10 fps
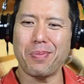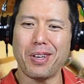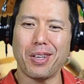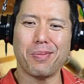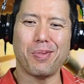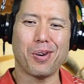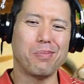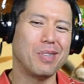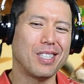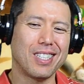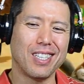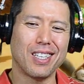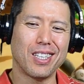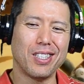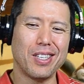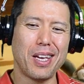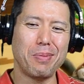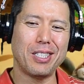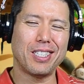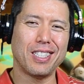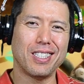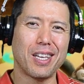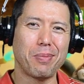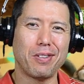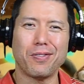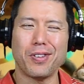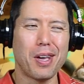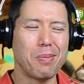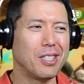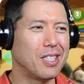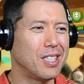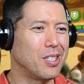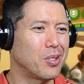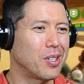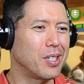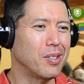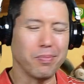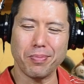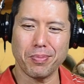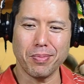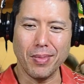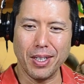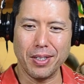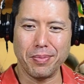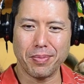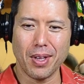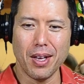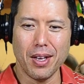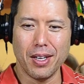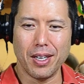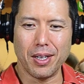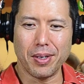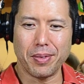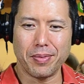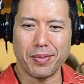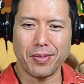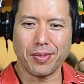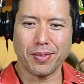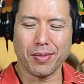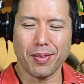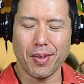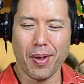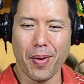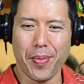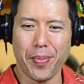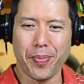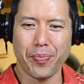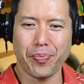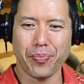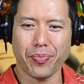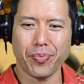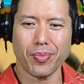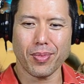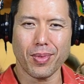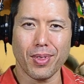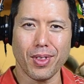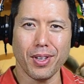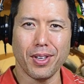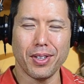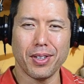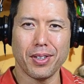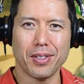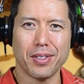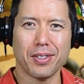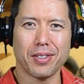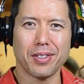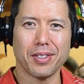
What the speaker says: a little more, but good ABCs. I mean, free ABCs, right? Anyway. Yeah, exactly, free ABCs. But I'm not impressed.